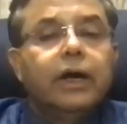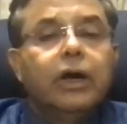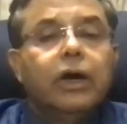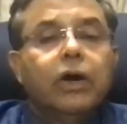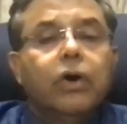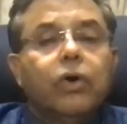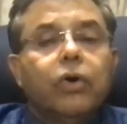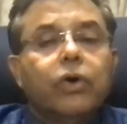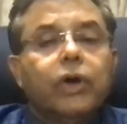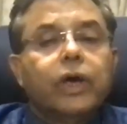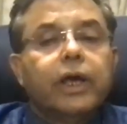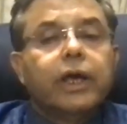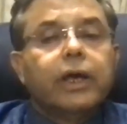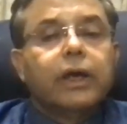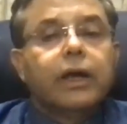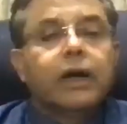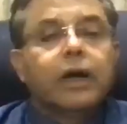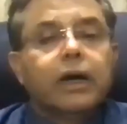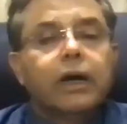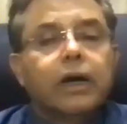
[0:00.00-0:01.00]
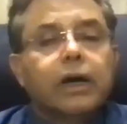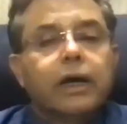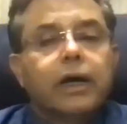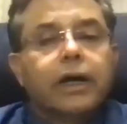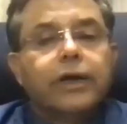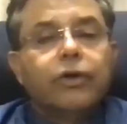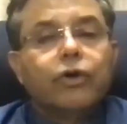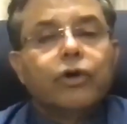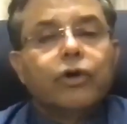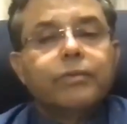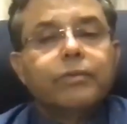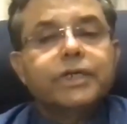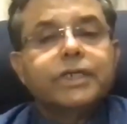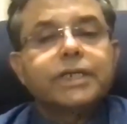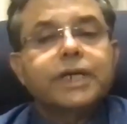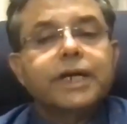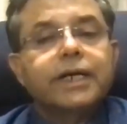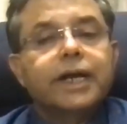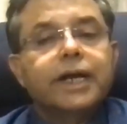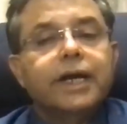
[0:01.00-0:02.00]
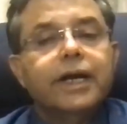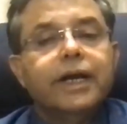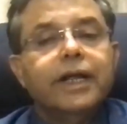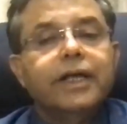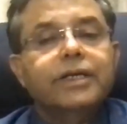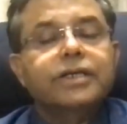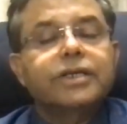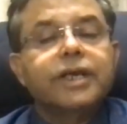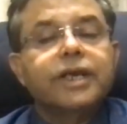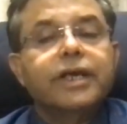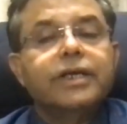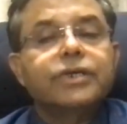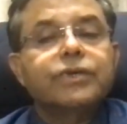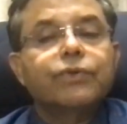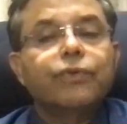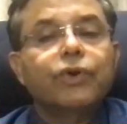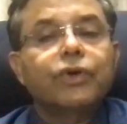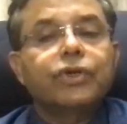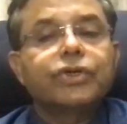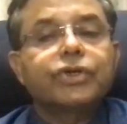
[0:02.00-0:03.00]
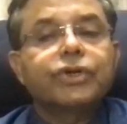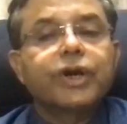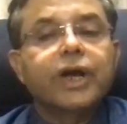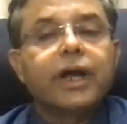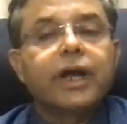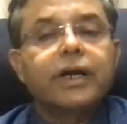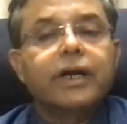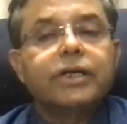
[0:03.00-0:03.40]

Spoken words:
Okay, anonymous attendee says, for stria